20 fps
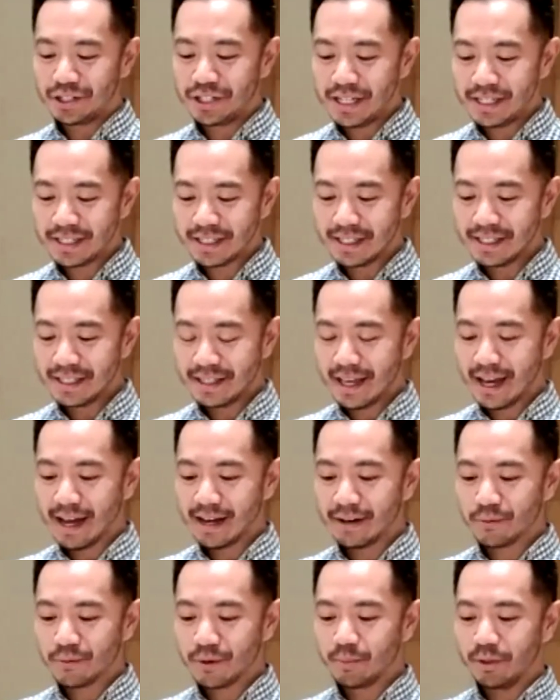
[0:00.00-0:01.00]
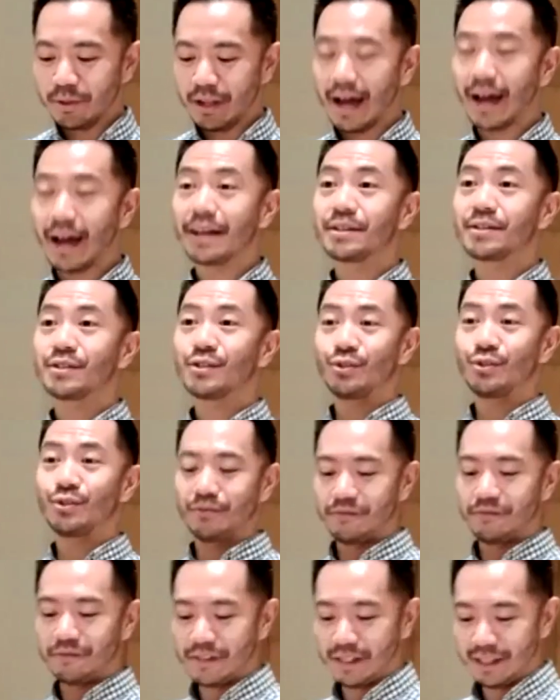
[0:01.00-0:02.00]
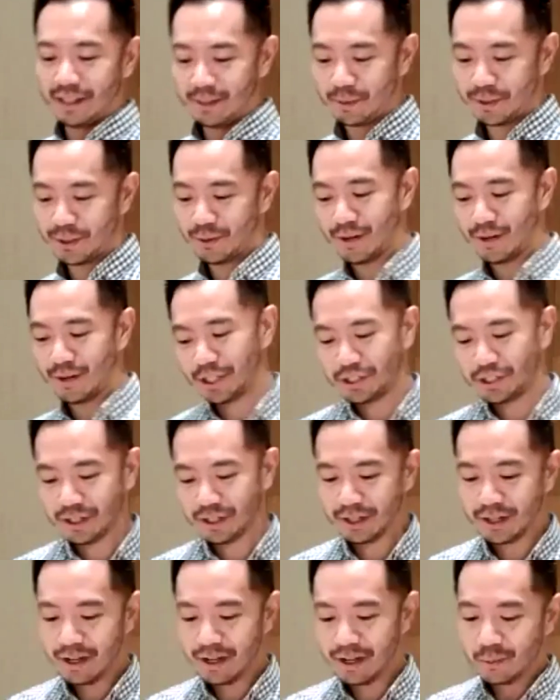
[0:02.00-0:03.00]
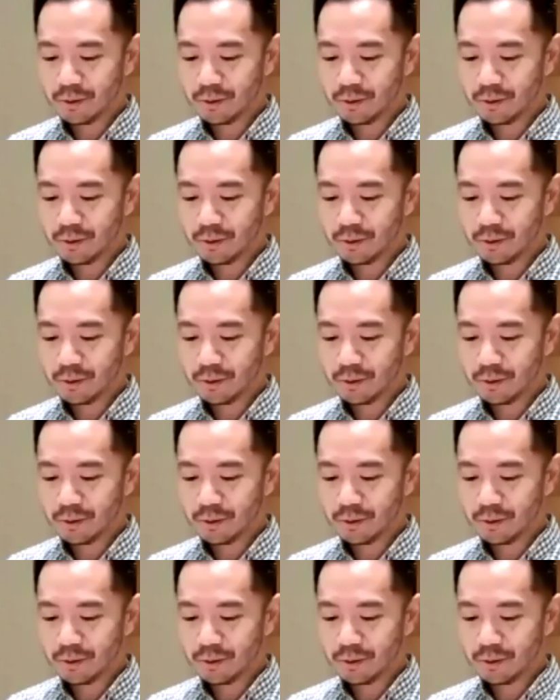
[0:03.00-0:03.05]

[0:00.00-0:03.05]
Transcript: Jesus then replies to Philip's question,